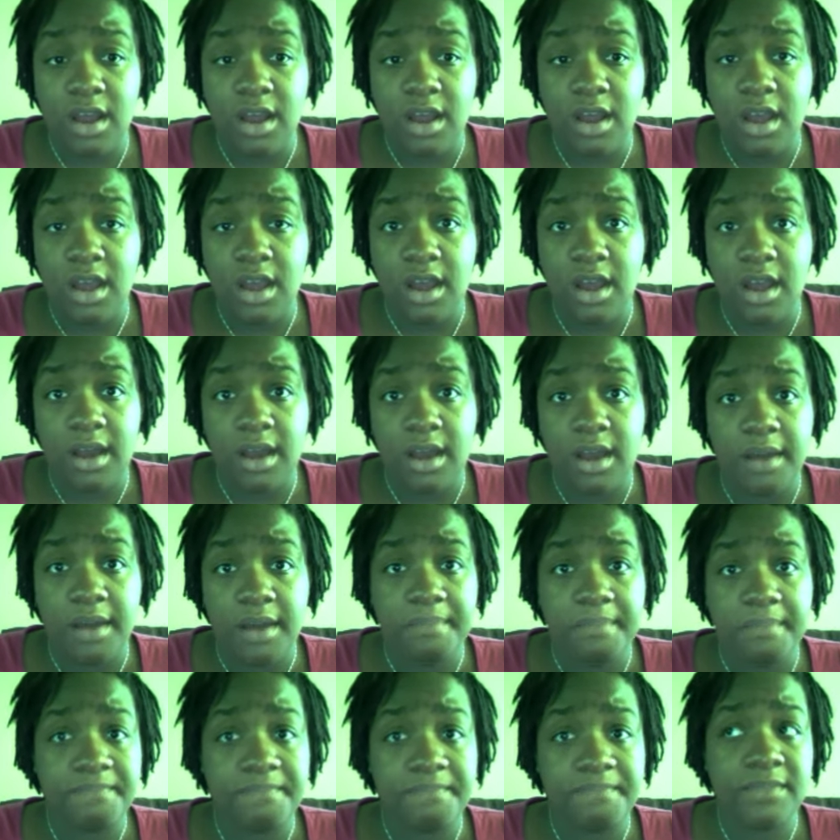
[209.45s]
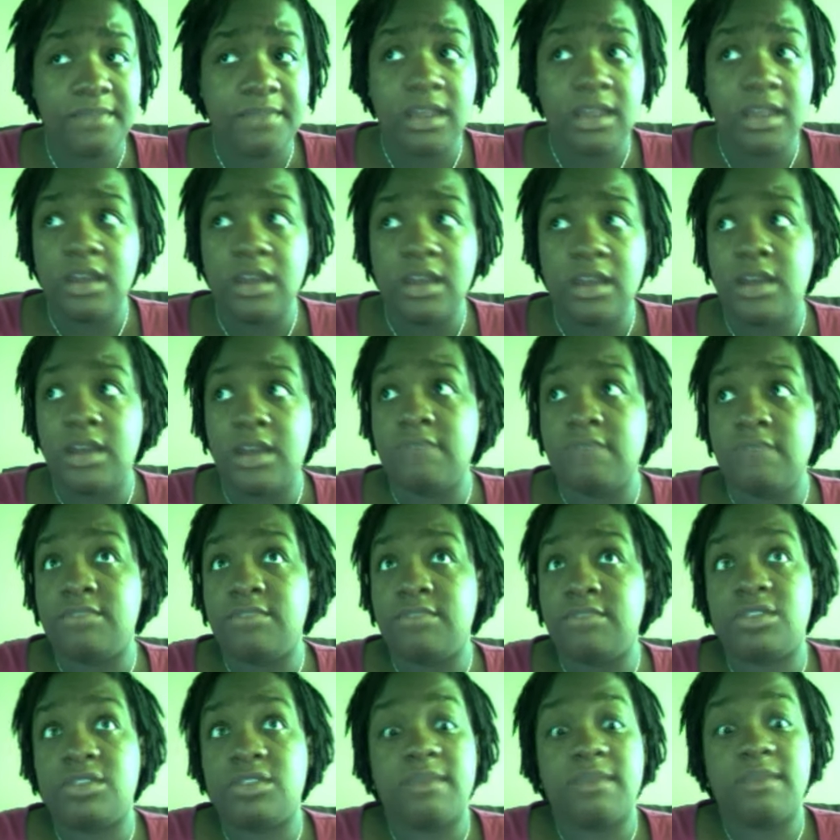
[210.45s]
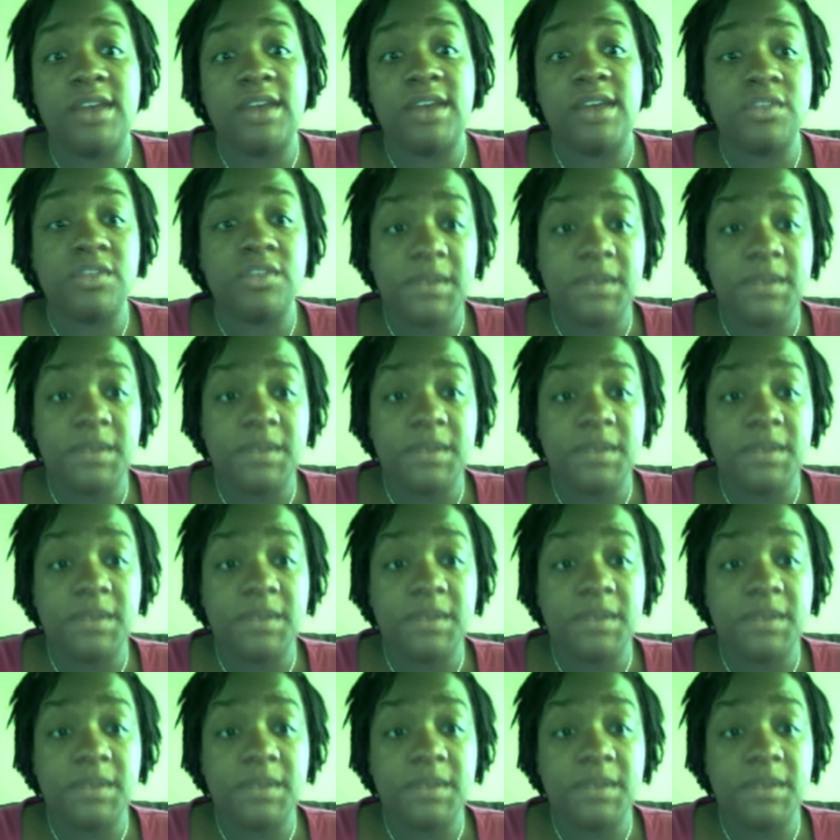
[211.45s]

So somebody who's supposed